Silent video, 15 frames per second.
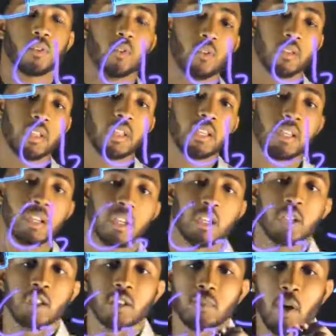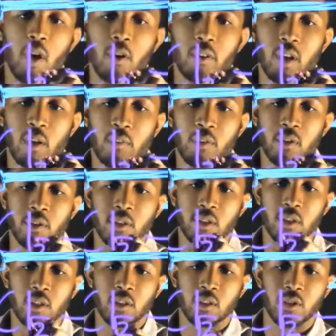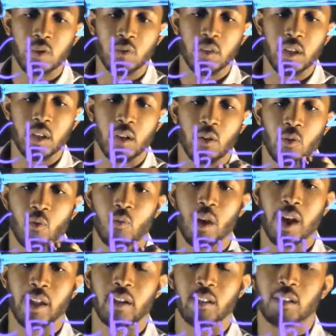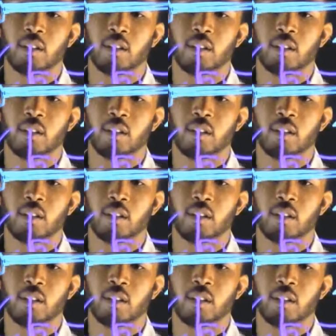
or the small numbers to the right